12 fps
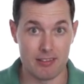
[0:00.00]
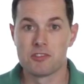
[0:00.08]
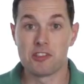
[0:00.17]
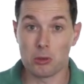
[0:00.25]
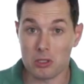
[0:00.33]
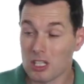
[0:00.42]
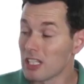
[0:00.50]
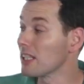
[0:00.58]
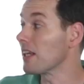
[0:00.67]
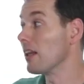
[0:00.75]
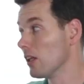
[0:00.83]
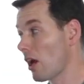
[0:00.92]
So
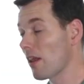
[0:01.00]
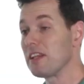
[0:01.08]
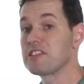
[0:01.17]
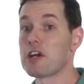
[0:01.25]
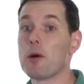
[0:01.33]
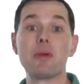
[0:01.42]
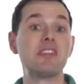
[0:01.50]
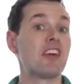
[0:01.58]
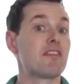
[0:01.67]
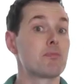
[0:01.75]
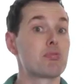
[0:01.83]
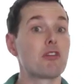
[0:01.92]
clearly, a lot of these companies
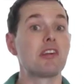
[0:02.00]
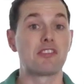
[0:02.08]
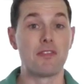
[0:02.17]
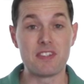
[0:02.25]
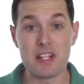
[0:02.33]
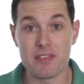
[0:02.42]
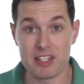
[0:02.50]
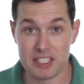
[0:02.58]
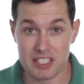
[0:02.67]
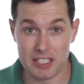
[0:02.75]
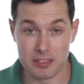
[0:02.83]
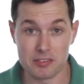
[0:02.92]
have impressive
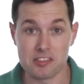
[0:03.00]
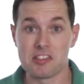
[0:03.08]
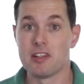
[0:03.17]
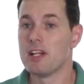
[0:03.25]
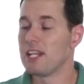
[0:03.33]
dividend yields.